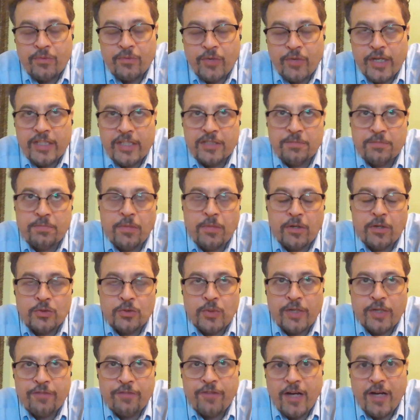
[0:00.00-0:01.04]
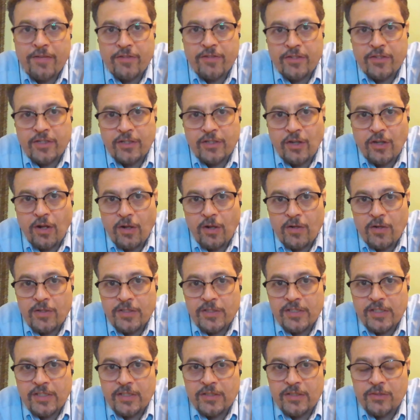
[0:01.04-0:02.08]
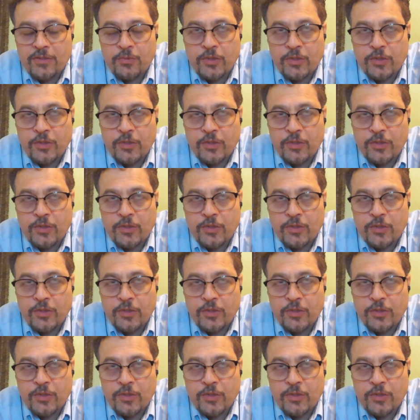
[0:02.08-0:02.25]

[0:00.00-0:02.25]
raised about $2,500,